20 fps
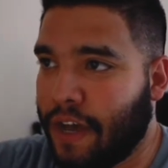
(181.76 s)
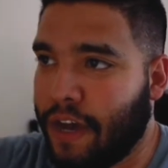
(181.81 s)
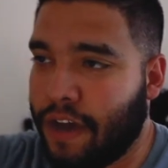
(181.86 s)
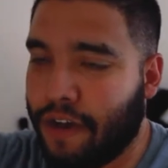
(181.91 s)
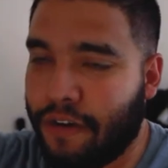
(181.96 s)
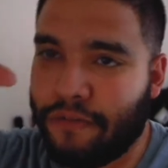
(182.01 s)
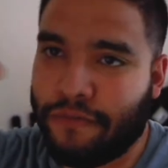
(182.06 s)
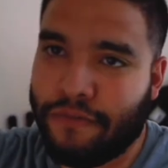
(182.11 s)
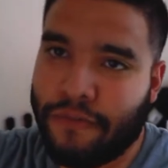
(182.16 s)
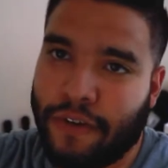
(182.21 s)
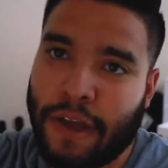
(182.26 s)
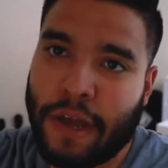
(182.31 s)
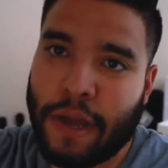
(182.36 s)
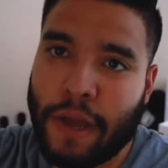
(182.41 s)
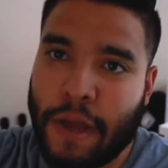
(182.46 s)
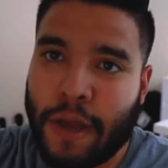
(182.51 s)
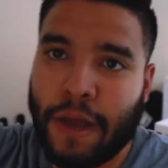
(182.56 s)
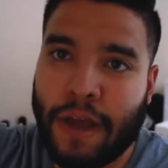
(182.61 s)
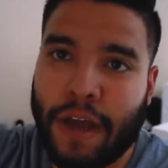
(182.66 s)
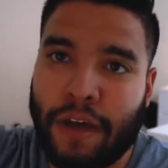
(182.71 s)
of
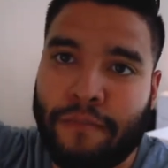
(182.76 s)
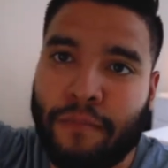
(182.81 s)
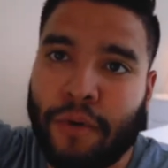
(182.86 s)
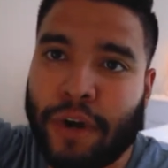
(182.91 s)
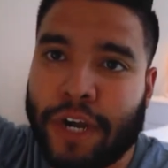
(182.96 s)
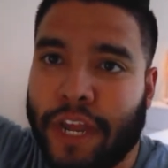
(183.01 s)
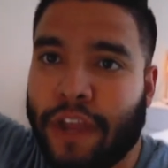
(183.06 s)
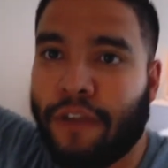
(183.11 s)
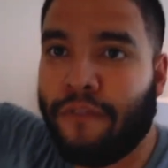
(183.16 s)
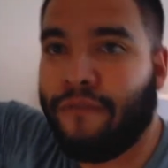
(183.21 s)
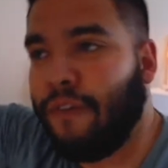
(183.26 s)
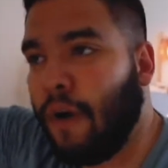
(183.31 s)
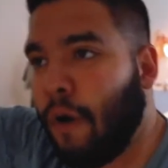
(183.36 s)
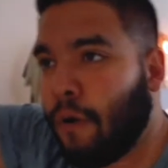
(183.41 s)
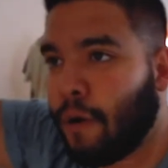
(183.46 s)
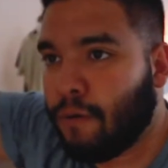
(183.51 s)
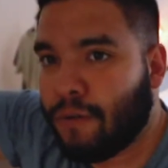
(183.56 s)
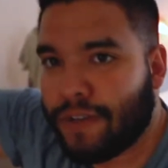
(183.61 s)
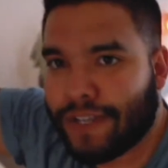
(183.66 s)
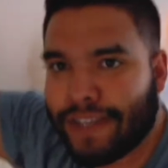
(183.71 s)
bringing
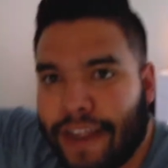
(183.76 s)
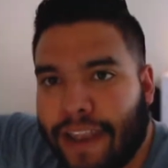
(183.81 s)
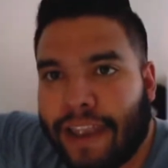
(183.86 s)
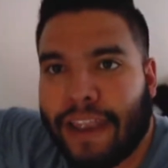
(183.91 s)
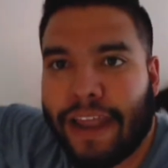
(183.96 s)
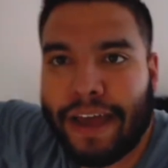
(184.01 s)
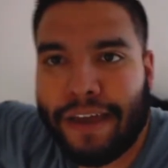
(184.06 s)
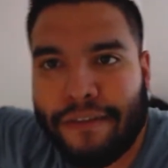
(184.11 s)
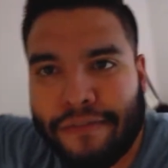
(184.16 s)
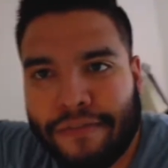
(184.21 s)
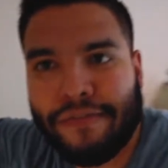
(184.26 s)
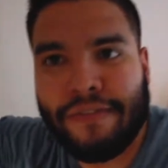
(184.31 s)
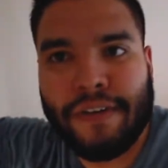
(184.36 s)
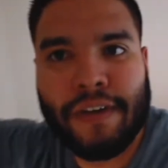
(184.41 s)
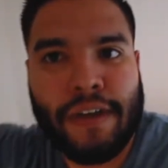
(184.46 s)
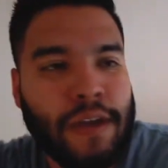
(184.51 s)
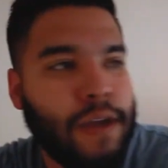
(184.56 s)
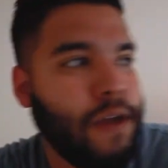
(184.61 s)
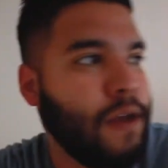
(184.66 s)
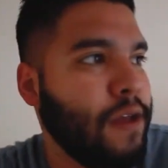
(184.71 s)
photos to
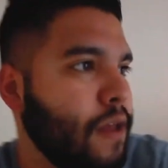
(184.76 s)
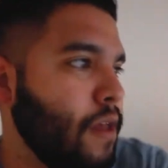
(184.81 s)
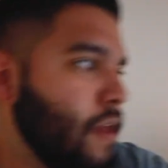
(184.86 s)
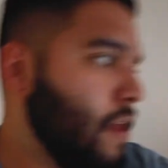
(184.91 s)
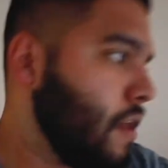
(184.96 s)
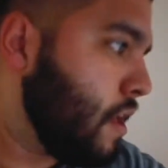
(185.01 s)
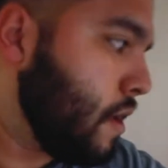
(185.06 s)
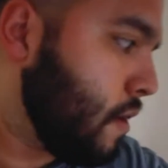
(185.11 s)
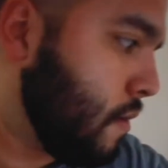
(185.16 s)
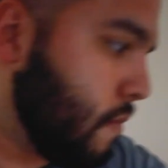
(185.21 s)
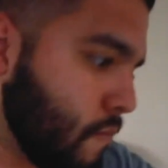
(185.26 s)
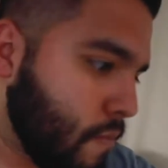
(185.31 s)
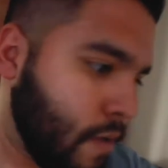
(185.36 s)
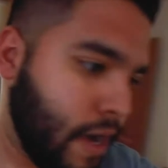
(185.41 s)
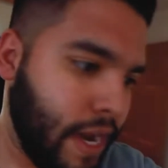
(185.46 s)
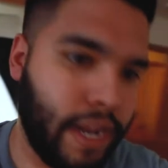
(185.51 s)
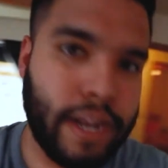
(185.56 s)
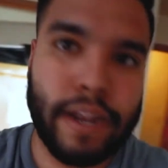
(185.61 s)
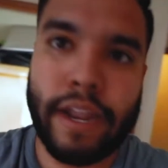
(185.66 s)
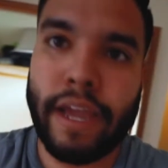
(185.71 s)
life
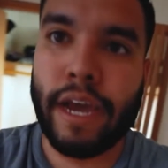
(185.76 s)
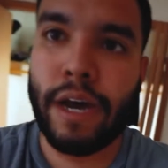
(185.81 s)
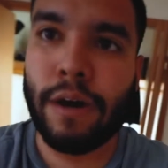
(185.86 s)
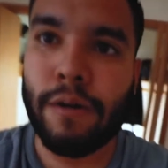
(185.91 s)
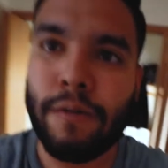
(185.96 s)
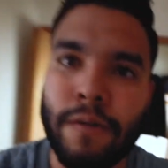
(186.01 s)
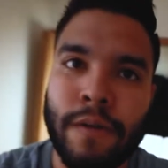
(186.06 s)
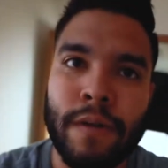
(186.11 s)
right now.